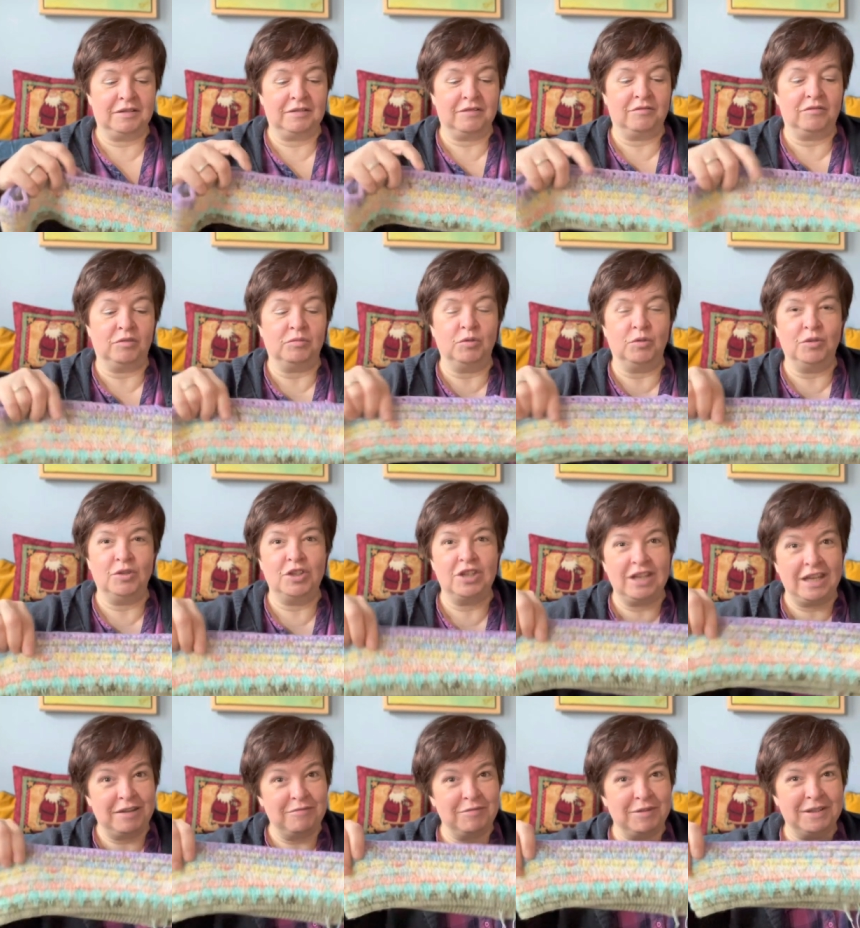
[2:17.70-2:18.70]
the moon
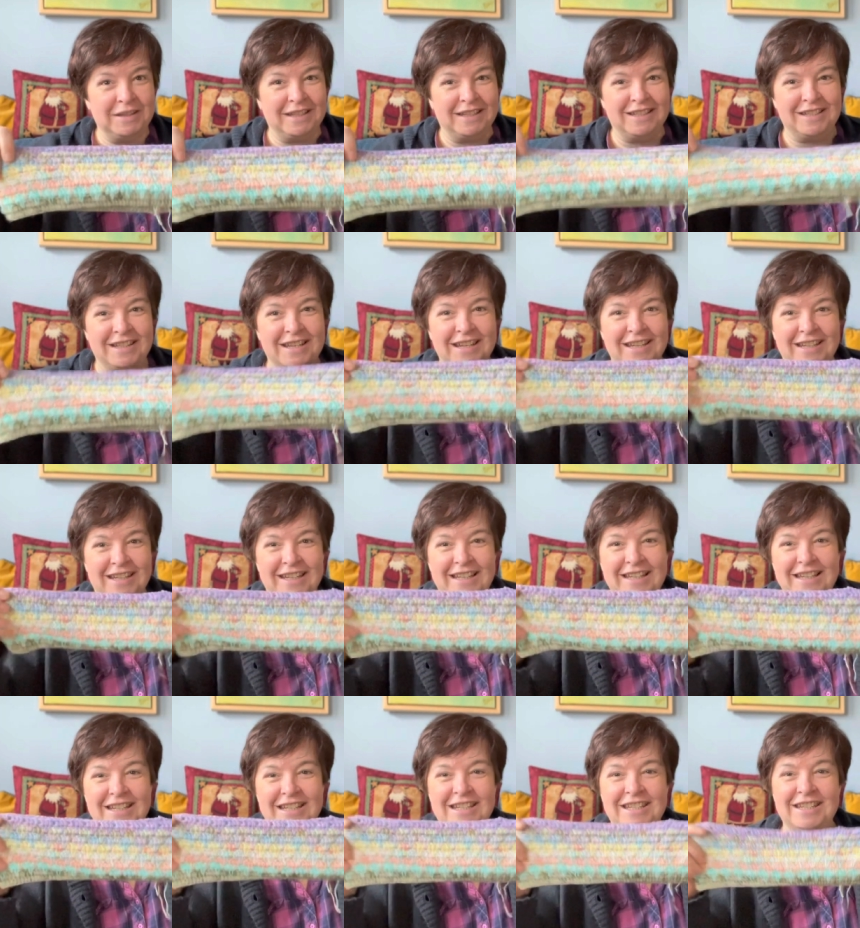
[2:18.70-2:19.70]
sheep in
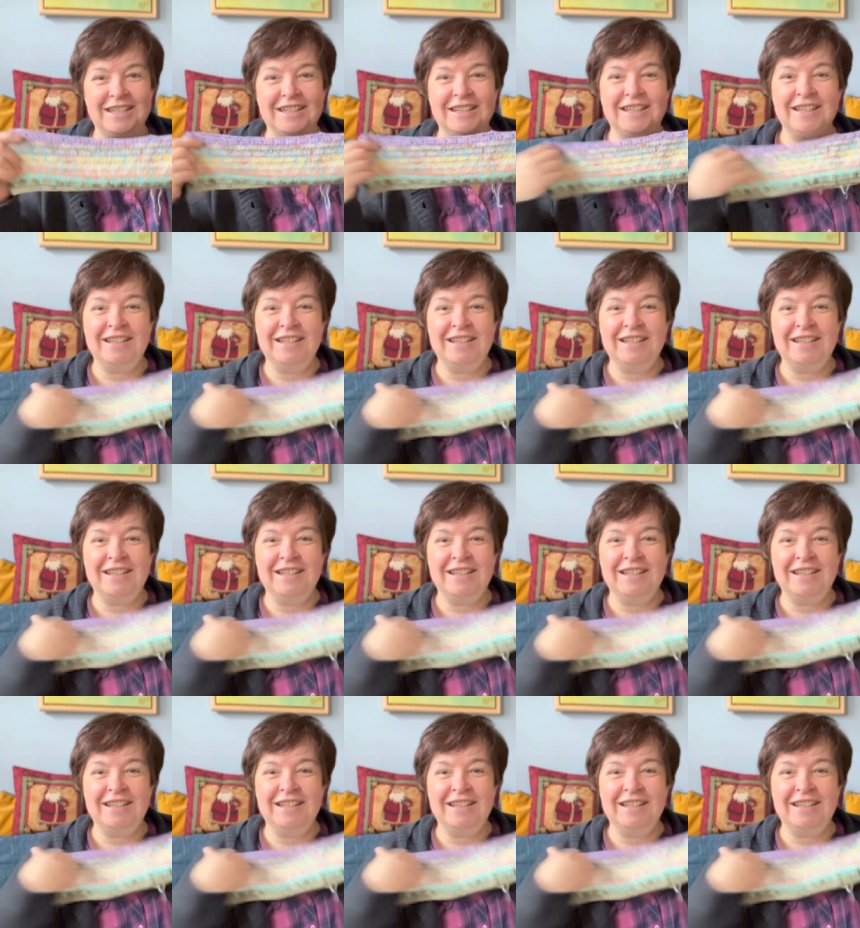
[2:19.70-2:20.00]
English.